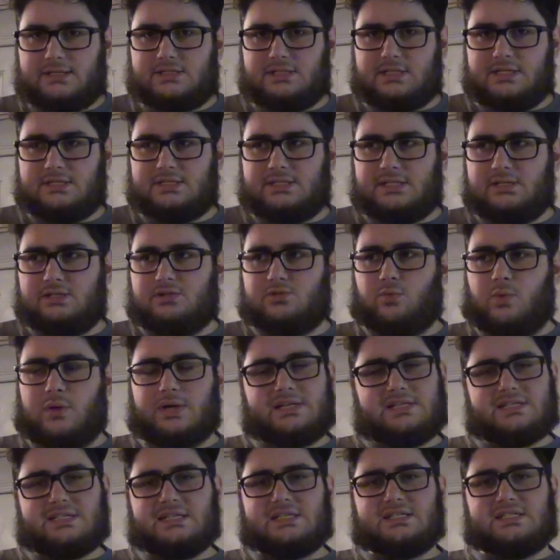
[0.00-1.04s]
season
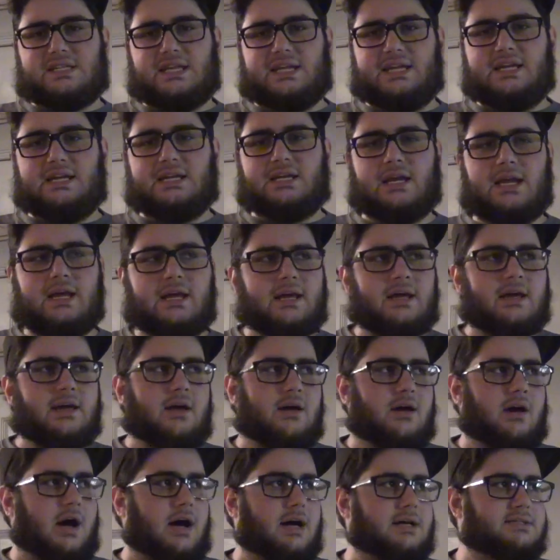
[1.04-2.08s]
2016,
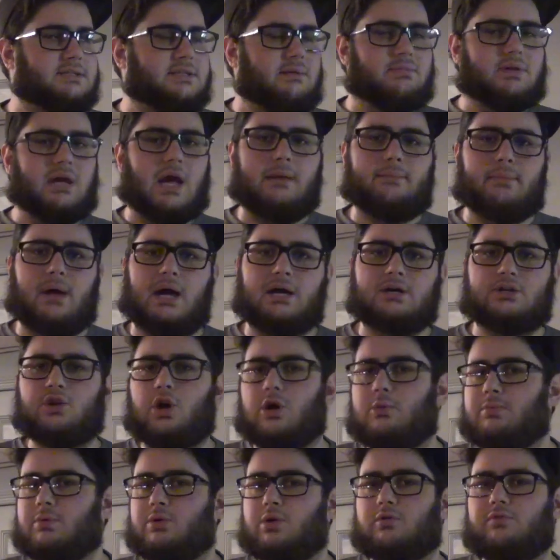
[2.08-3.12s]
sometime
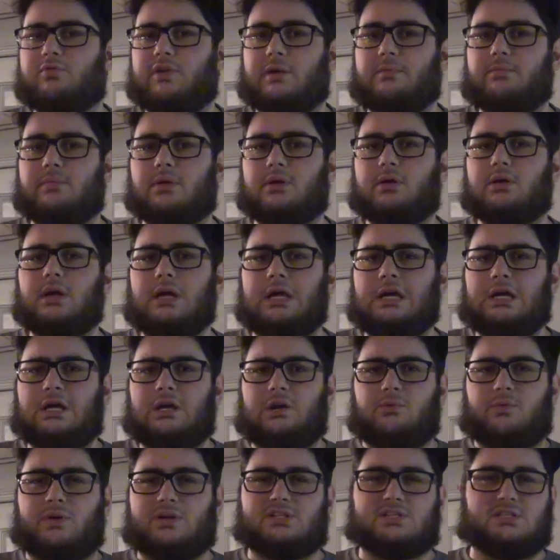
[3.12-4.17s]
October, November,
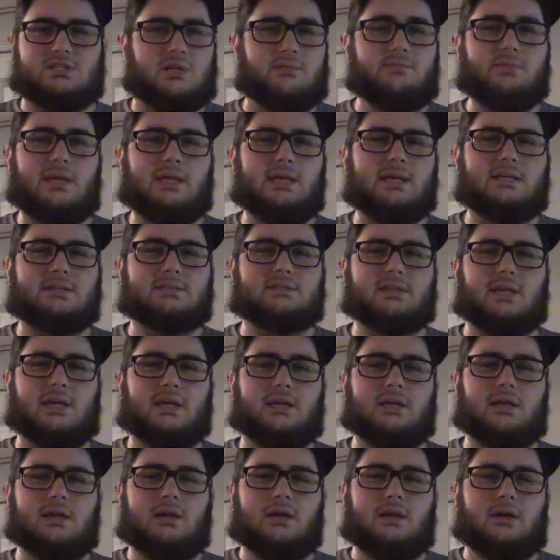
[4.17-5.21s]
which to me is
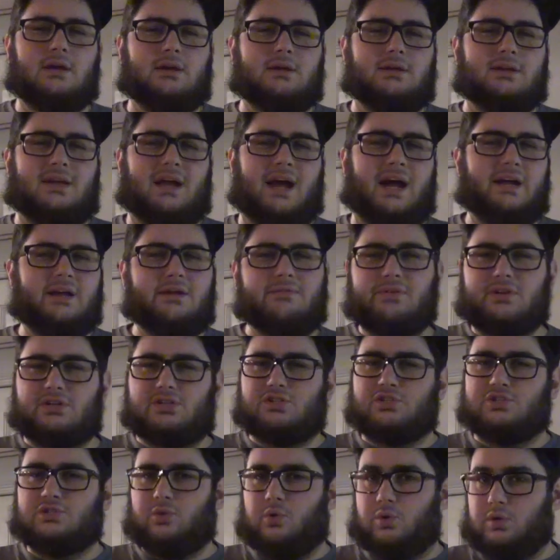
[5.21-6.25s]
like kind of a
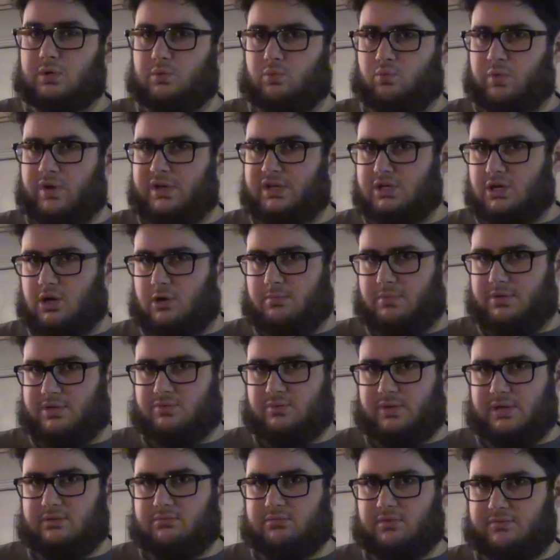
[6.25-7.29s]
short window
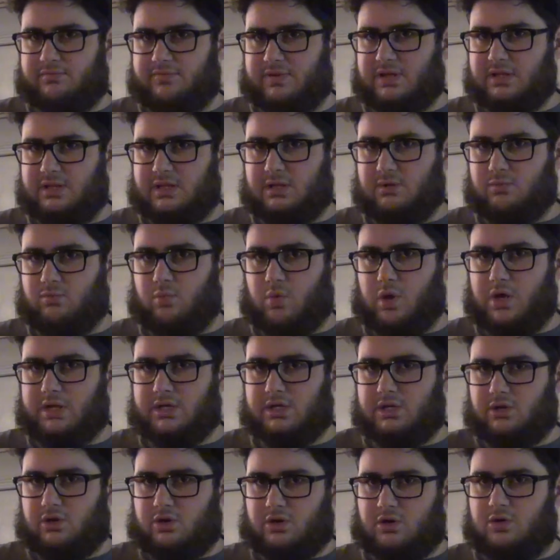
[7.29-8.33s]
between revealing what
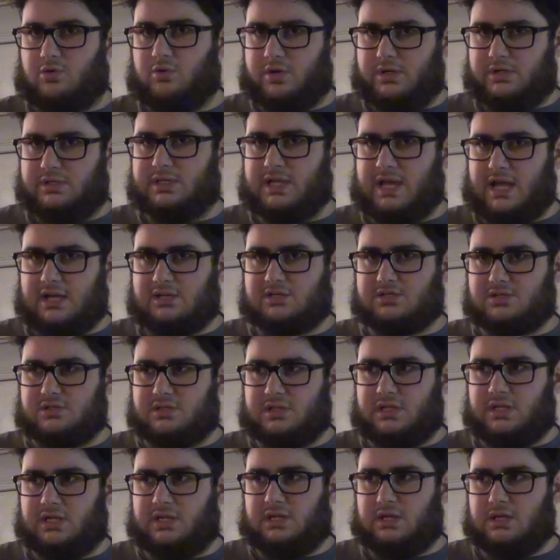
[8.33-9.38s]
you're going to
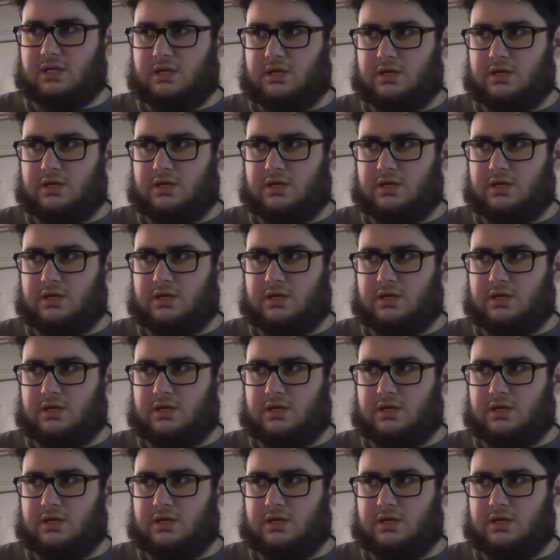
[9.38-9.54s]
actually